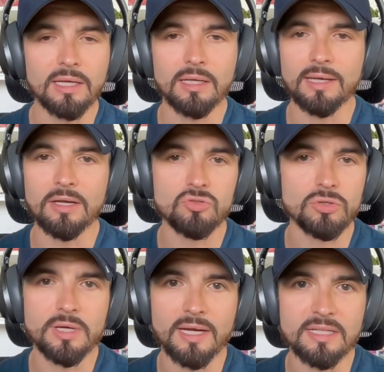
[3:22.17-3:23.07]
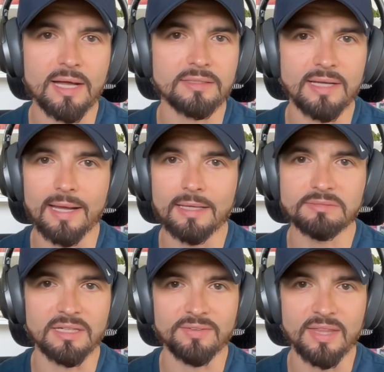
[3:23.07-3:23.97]
999
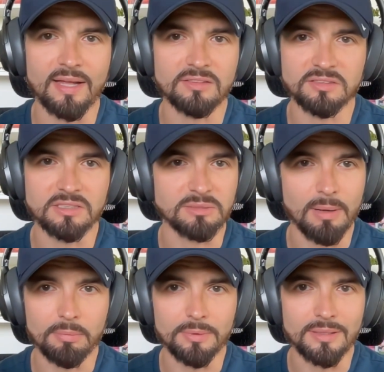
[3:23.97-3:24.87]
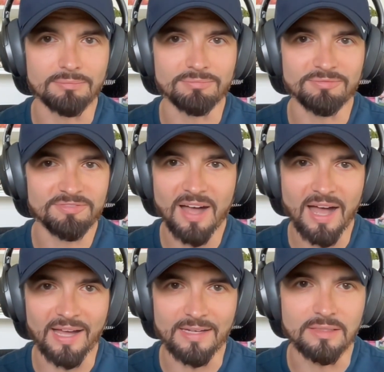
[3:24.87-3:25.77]
times out of 1,000, it's probably
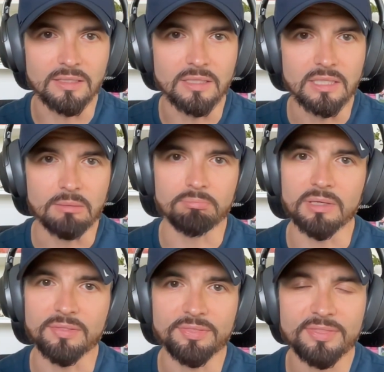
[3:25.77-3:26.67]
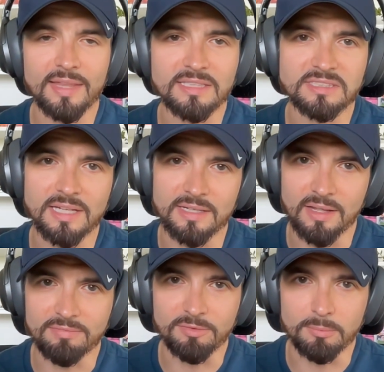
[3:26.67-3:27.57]
fine, but that's not
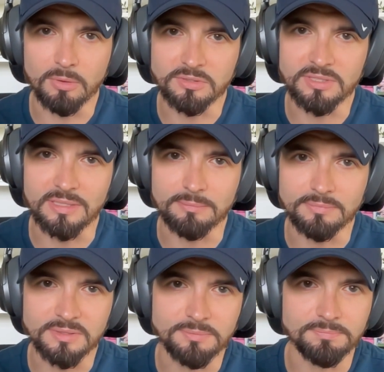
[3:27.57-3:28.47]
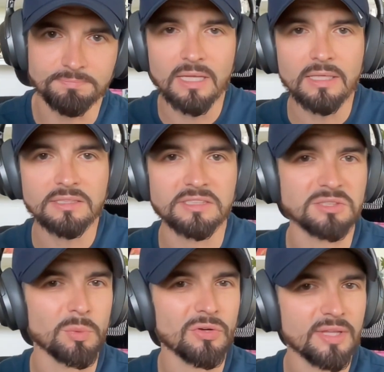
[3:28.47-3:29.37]
enough for most teams. It's
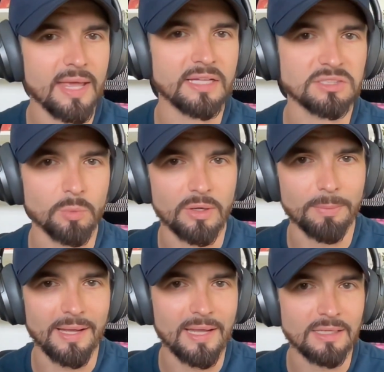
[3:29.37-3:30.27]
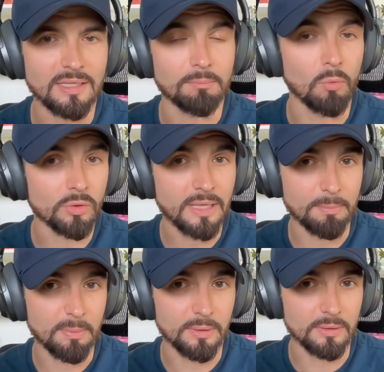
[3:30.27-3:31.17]
this weird case where by handing more
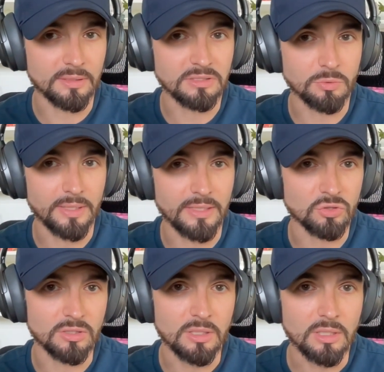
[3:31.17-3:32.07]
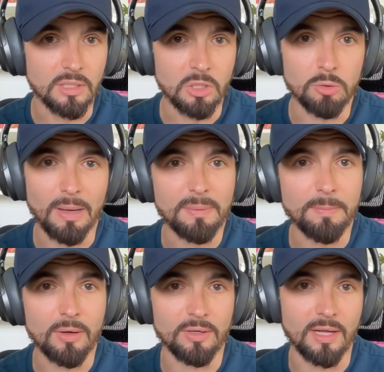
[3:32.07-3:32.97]
capabilities to an agent, you might be
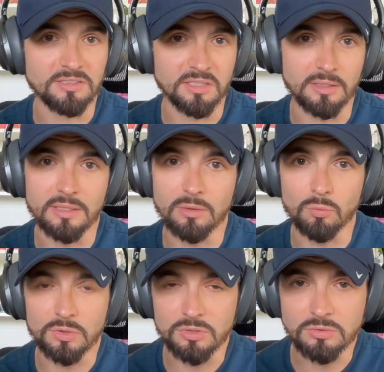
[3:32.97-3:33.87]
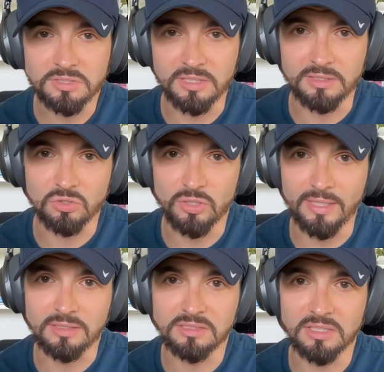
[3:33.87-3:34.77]
paradoxically reducing the
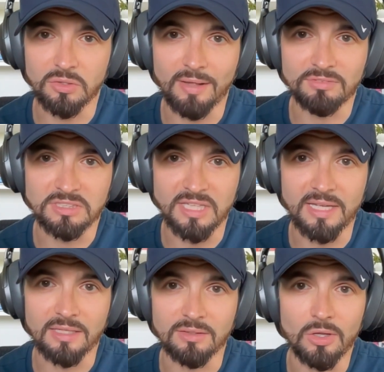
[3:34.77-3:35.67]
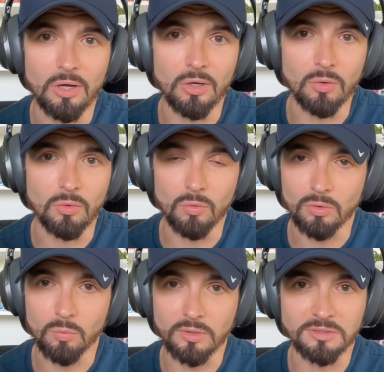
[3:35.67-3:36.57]
chance that you'll have to say no,
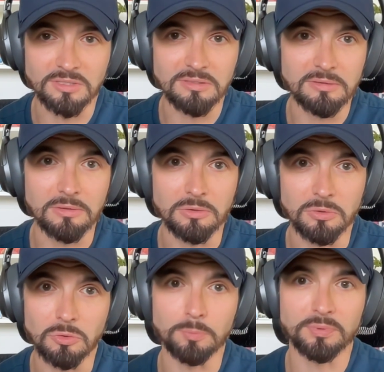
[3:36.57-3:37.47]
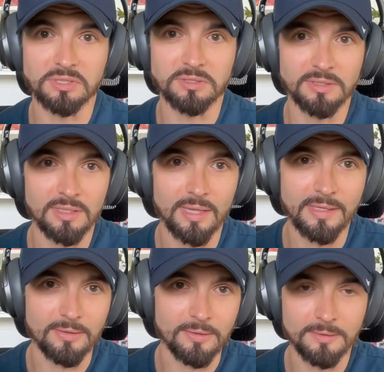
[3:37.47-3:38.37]
or worse, oops,
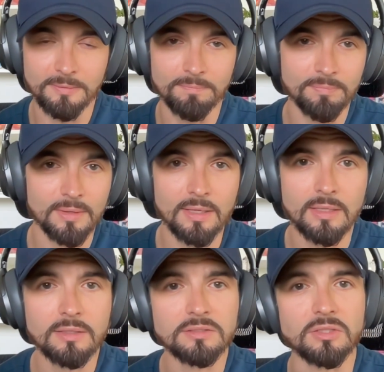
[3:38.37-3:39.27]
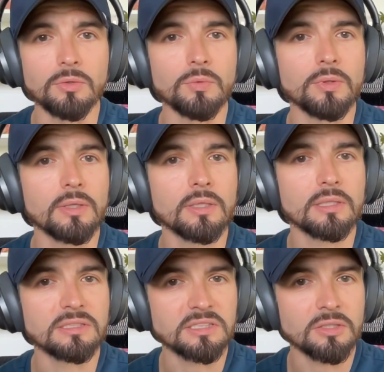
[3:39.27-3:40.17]
later. So
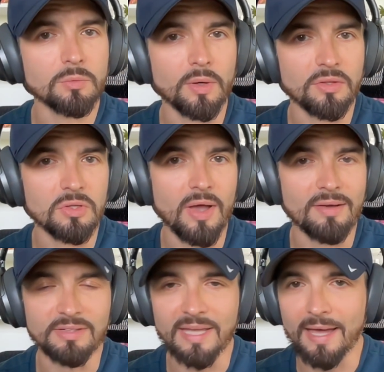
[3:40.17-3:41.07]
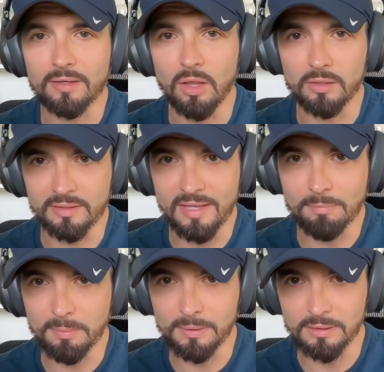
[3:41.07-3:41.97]
consider whether you have a catalog of
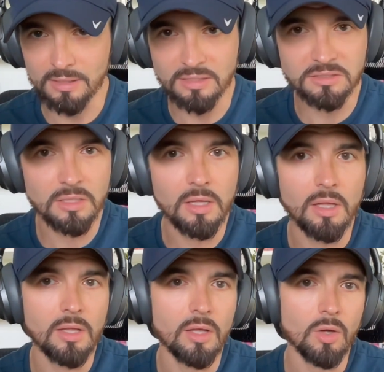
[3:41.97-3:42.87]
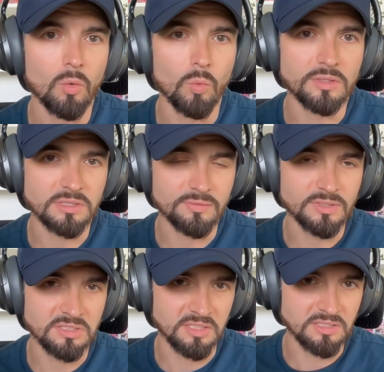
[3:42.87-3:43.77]
capabilities. What
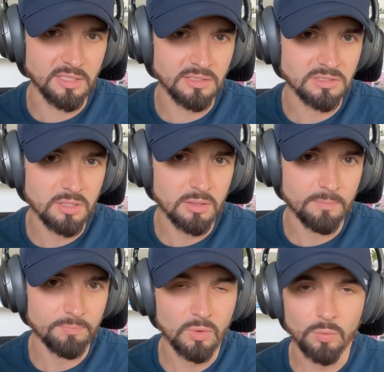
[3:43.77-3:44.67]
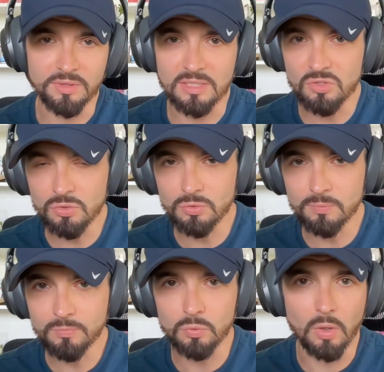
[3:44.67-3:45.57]
services exist, what they
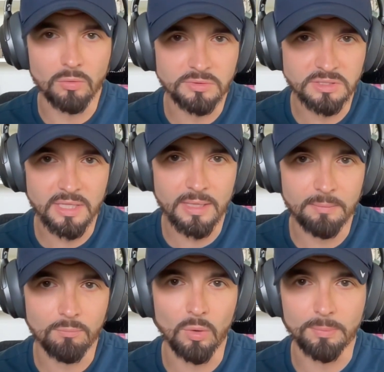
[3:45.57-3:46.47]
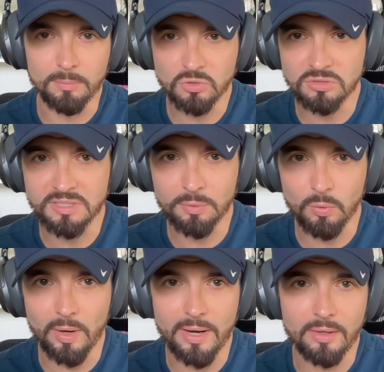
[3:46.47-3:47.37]
do, who owns them, what permissions they
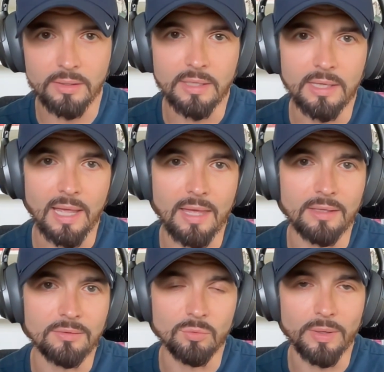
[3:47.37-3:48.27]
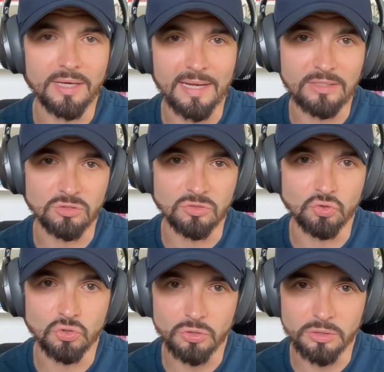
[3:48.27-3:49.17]
require, and when an
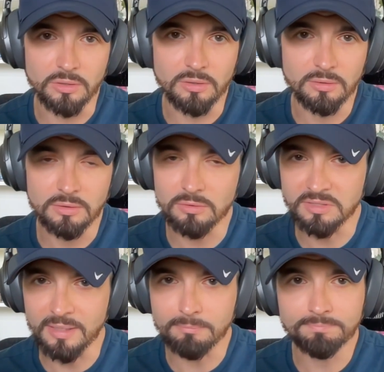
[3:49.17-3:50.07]
agent should use them.